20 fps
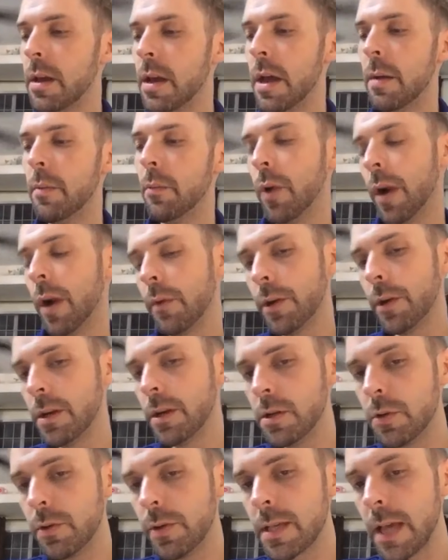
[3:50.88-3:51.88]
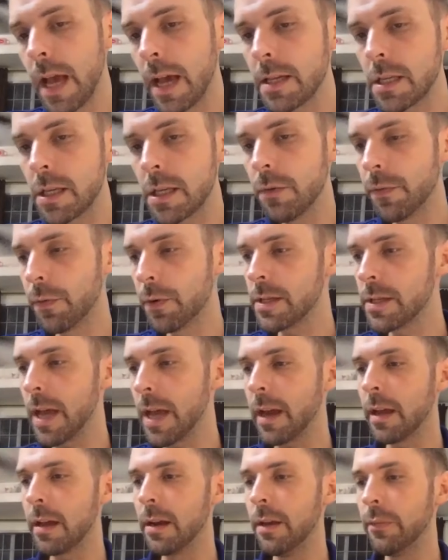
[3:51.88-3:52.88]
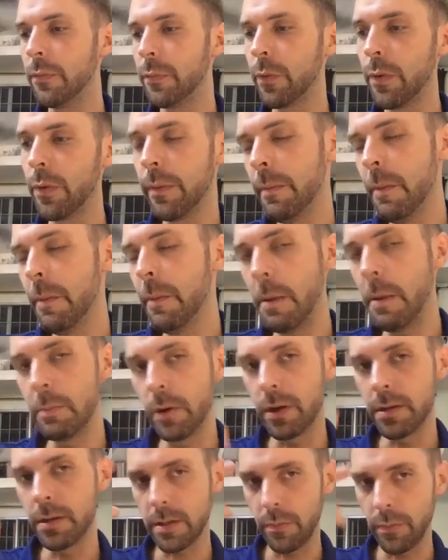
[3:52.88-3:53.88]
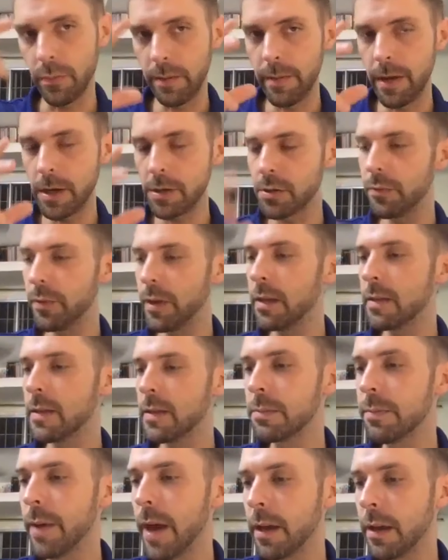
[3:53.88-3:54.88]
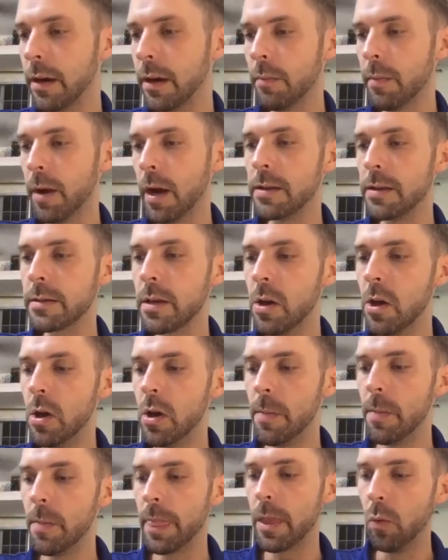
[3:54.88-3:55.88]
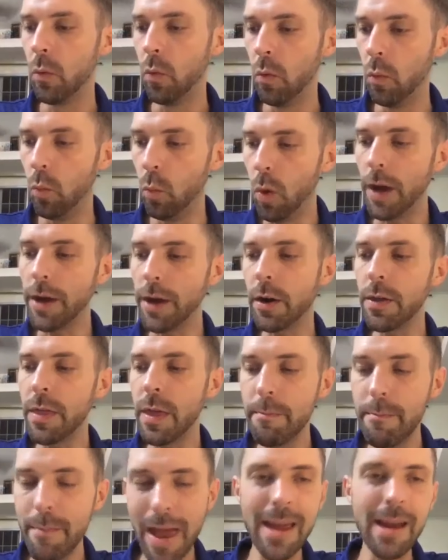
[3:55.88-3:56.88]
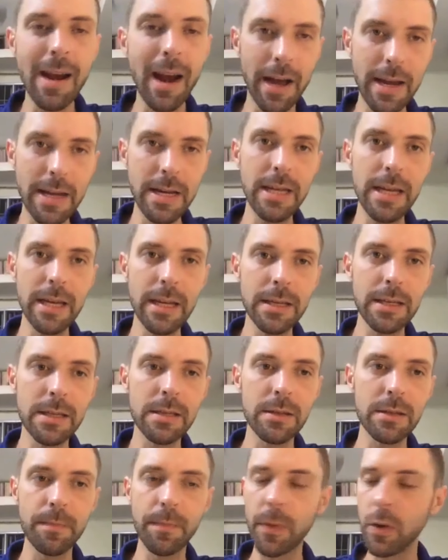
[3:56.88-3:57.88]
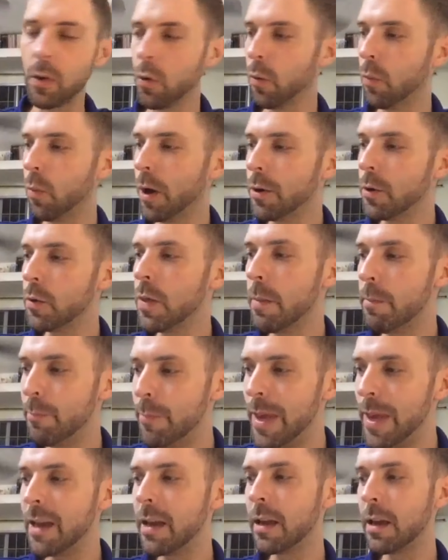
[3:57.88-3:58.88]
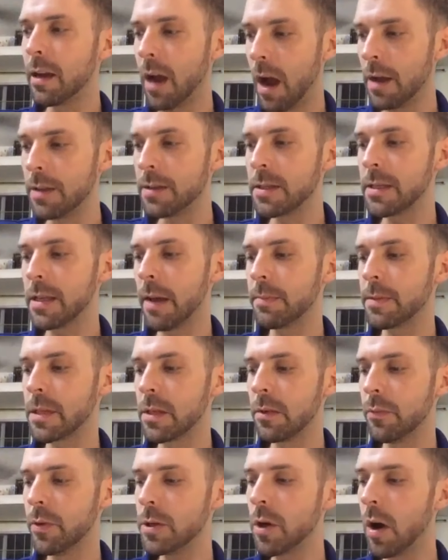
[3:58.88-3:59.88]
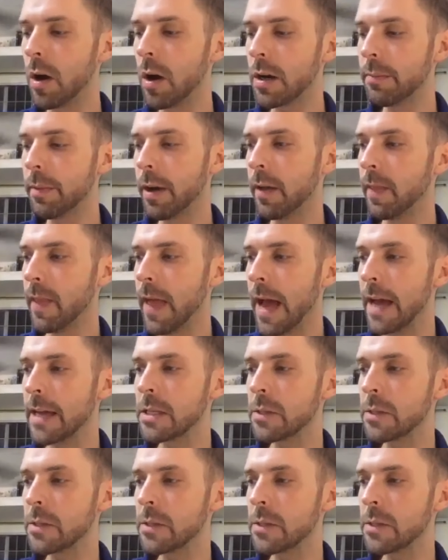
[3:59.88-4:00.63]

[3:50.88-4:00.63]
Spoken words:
What I want to do is ask you for a second, if we remember, because I want to make sure we get this back in our minds. What are the main ideas, or what are the big concepts that we talked about last